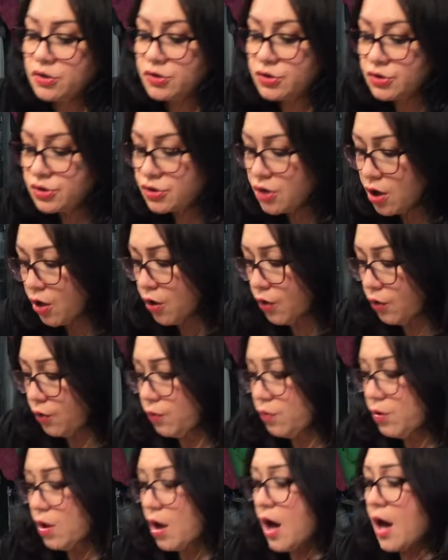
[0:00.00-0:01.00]
So
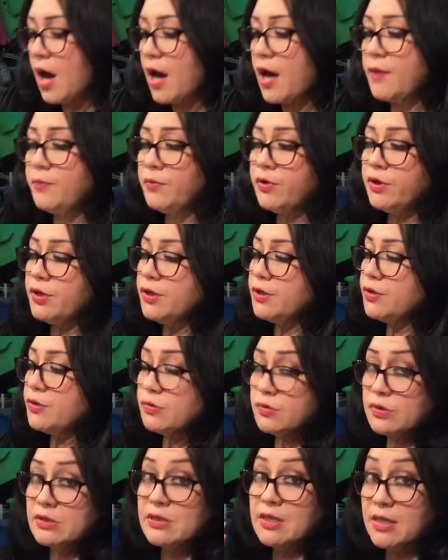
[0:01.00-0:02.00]
I'm gonna
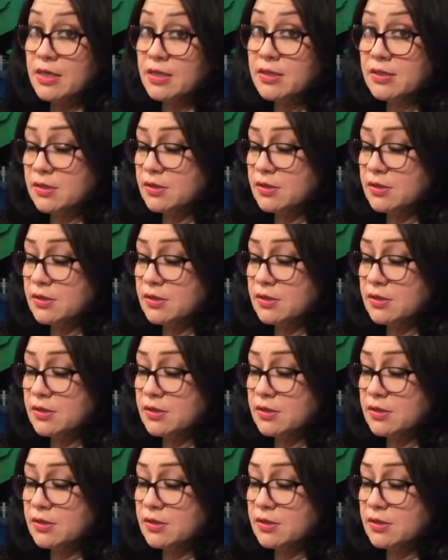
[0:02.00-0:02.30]
use this